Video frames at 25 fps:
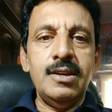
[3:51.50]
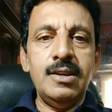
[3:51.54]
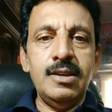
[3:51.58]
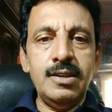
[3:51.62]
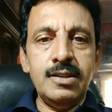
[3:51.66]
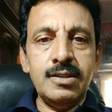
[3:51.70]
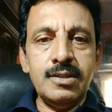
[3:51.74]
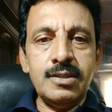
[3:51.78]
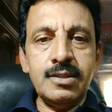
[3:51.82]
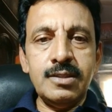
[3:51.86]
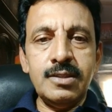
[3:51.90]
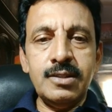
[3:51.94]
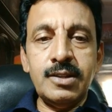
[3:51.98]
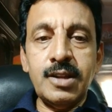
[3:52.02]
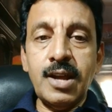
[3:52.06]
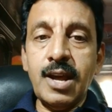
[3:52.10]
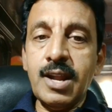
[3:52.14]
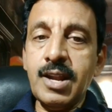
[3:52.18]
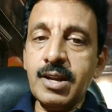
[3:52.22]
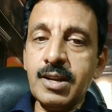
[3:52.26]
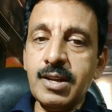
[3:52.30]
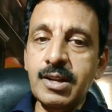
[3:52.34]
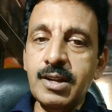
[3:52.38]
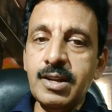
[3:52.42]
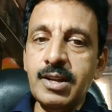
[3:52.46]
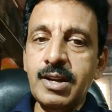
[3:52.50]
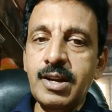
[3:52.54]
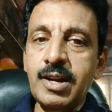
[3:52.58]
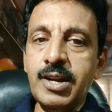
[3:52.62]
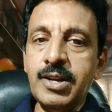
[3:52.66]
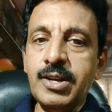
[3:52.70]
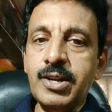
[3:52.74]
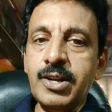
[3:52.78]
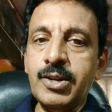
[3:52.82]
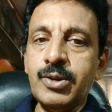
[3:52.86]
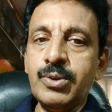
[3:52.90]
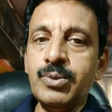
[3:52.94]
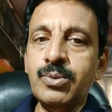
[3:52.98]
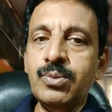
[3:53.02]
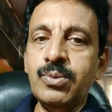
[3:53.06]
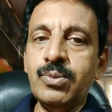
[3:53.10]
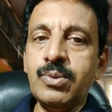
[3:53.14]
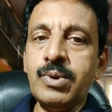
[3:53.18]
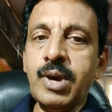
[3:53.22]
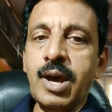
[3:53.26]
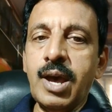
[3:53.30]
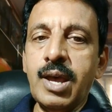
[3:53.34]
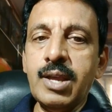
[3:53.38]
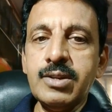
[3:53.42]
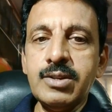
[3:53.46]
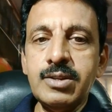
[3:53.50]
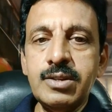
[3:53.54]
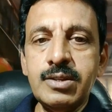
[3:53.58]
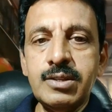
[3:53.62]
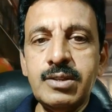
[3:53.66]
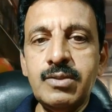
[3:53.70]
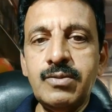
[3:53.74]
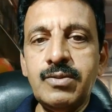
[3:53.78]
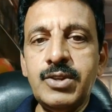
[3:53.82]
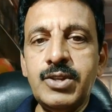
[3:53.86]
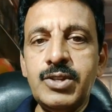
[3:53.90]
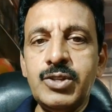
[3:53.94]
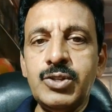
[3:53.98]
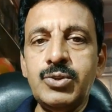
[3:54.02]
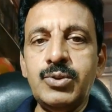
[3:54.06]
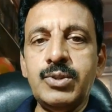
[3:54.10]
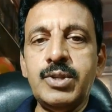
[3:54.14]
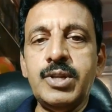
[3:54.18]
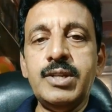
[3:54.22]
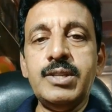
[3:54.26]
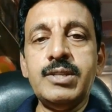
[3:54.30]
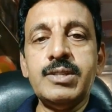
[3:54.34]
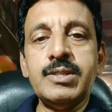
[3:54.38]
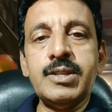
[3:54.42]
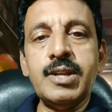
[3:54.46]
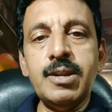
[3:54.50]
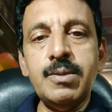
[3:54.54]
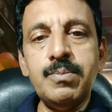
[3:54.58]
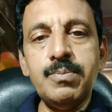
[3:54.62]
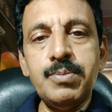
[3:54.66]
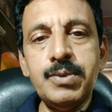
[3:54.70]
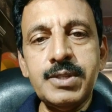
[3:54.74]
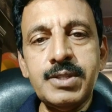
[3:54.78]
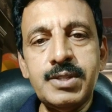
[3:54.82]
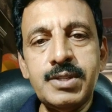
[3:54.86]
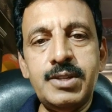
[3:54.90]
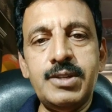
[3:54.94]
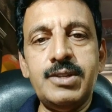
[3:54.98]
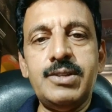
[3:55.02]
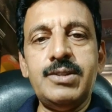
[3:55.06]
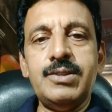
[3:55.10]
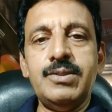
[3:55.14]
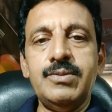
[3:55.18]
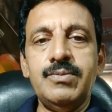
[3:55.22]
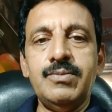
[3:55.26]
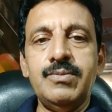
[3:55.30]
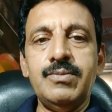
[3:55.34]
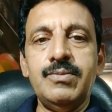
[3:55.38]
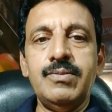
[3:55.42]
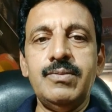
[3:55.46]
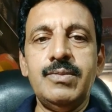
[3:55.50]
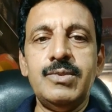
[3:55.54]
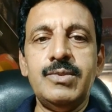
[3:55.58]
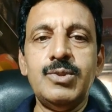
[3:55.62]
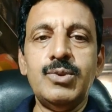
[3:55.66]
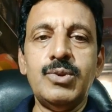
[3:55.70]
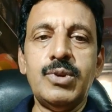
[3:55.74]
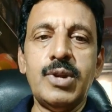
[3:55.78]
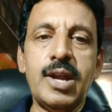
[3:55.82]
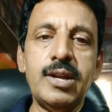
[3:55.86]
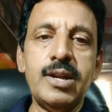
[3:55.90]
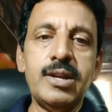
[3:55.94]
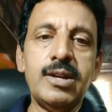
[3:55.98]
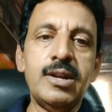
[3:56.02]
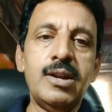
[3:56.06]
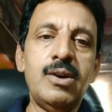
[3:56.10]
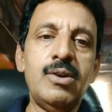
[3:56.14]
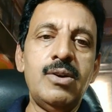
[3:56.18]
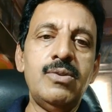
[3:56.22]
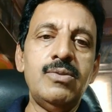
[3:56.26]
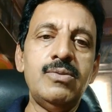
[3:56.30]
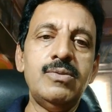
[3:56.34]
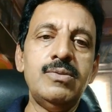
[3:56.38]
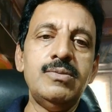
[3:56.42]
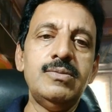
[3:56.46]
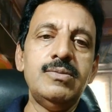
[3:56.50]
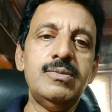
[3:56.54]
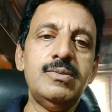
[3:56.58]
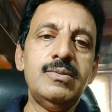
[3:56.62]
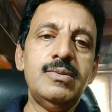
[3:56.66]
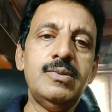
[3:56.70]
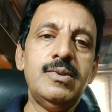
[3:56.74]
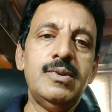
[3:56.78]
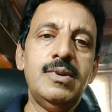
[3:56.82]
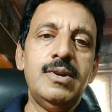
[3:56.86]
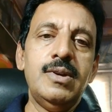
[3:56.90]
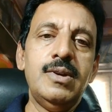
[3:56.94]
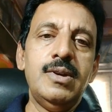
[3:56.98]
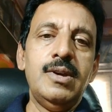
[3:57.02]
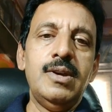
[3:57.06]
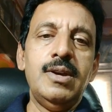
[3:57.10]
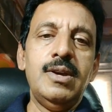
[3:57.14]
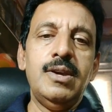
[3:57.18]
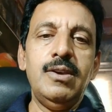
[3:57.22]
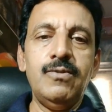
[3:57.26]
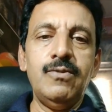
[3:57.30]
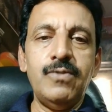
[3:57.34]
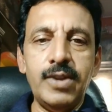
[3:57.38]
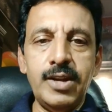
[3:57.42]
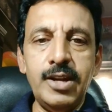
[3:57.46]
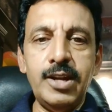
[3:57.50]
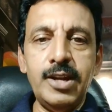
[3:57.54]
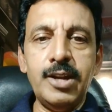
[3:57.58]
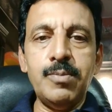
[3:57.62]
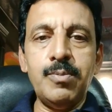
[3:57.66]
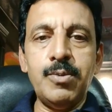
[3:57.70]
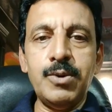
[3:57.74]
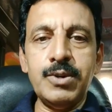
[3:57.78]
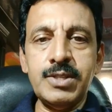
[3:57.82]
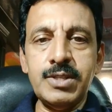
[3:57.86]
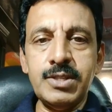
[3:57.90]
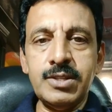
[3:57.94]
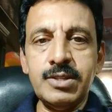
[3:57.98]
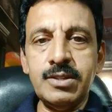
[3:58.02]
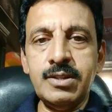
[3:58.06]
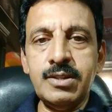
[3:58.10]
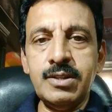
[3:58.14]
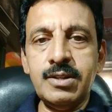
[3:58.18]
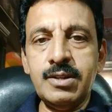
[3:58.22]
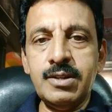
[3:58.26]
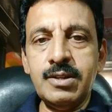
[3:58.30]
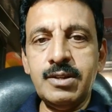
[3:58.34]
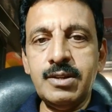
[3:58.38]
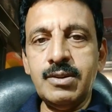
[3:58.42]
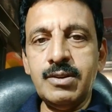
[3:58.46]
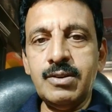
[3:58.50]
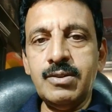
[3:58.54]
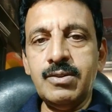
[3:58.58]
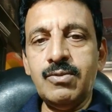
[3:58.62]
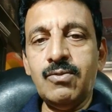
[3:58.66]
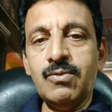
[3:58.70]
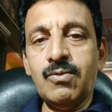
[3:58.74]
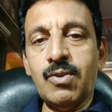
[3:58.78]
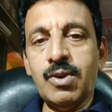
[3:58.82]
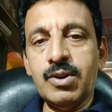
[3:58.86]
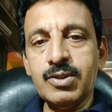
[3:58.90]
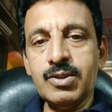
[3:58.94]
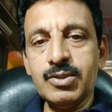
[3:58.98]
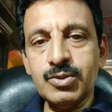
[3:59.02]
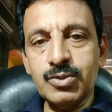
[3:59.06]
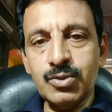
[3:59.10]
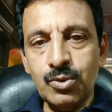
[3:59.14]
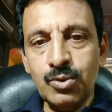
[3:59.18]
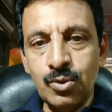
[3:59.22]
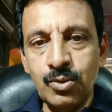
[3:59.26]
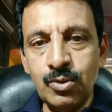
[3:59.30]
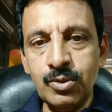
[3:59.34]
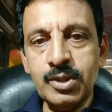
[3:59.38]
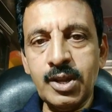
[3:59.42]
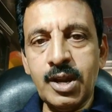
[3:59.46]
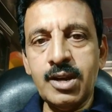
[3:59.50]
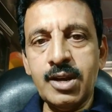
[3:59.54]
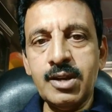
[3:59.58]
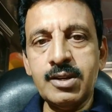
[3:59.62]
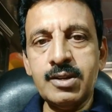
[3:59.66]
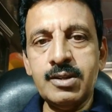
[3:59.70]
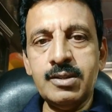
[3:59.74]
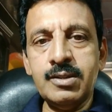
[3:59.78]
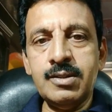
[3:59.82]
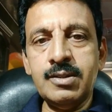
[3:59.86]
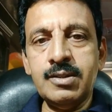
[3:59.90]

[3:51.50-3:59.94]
is directly related to cash reserve ratio that is 10%. So right now if any depositor wants to know that